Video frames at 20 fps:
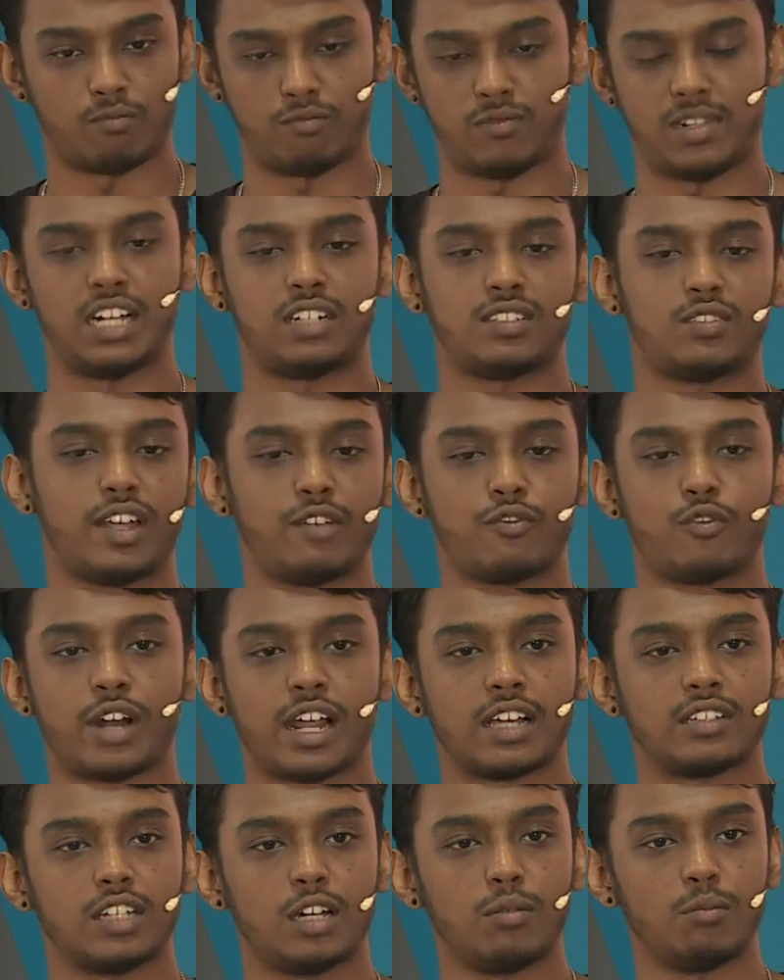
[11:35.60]
let's say for
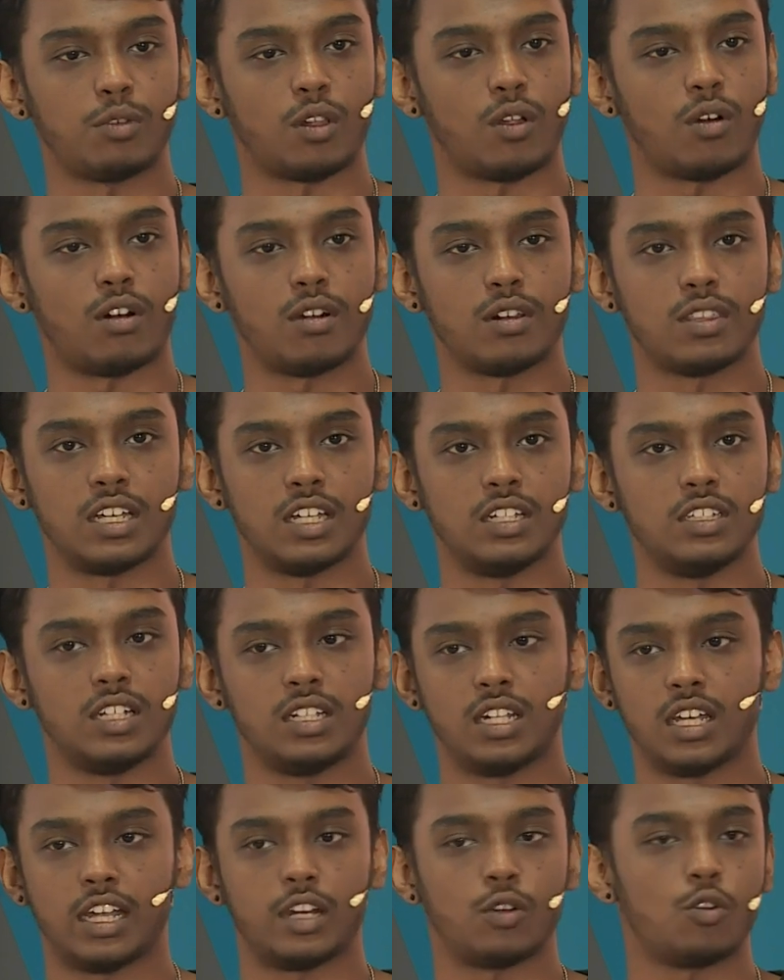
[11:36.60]
example, all the
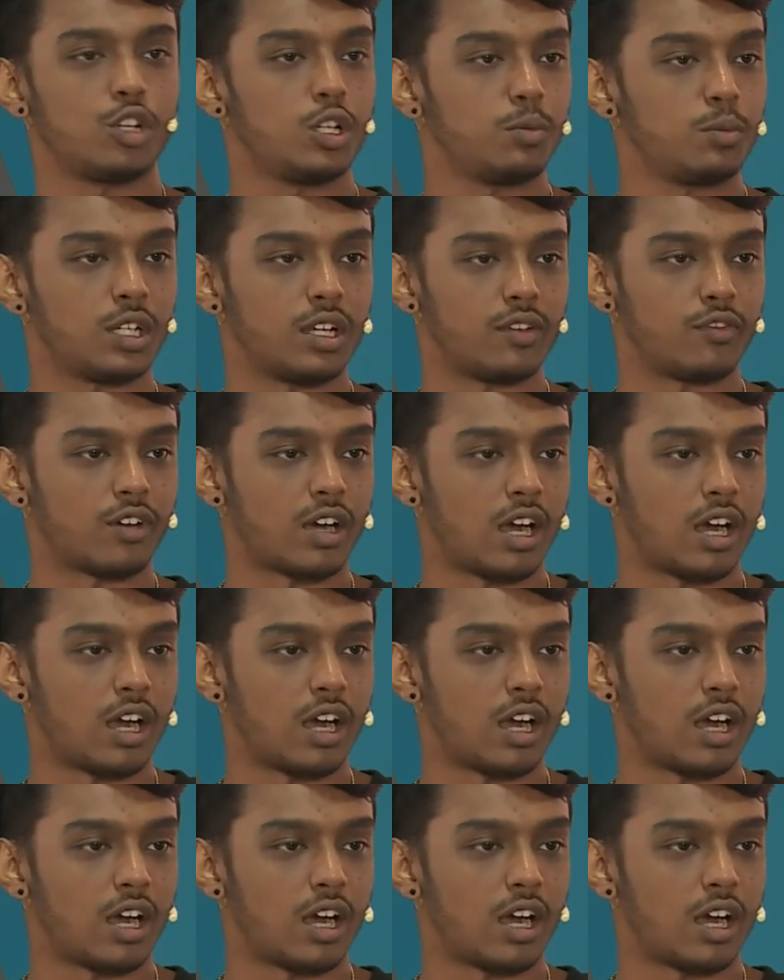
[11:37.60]
engineer in automotive